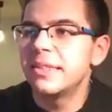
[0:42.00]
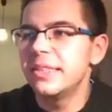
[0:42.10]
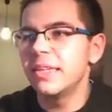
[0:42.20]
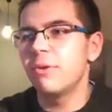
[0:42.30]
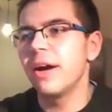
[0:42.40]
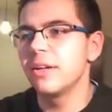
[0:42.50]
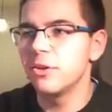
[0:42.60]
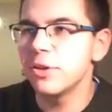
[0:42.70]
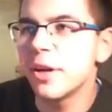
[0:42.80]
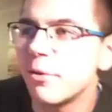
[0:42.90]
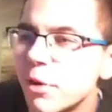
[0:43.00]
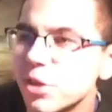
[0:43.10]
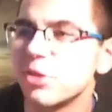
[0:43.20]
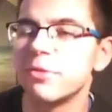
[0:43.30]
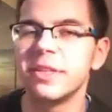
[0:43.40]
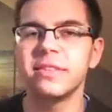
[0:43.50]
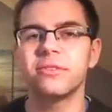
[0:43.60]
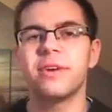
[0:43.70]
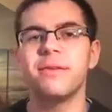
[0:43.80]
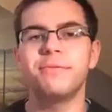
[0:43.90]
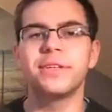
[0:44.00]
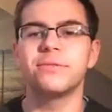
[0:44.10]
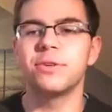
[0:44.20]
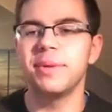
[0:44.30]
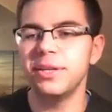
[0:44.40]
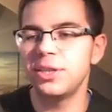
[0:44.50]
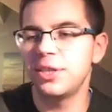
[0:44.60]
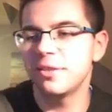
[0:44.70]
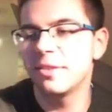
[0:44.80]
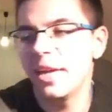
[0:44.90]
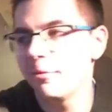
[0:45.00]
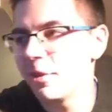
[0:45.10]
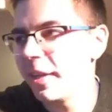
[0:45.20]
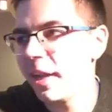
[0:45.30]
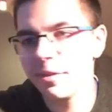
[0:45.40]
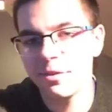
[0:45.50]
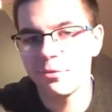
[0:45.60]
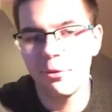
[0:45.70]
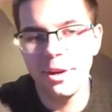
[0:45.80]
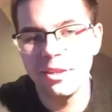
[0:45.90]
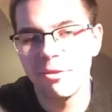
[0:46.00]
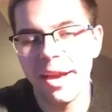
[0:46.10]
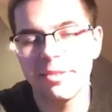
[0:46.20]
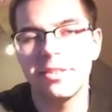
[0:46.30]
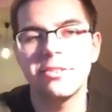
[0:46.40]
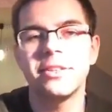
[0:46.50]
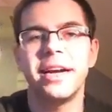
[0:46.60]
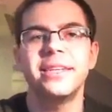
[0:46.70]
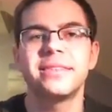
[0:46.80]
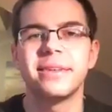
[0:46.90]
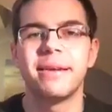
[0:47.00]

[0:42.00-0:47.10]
TNY and Luca watching over on Instagram, thank you very much. Just in time for the last three tracks here tonight.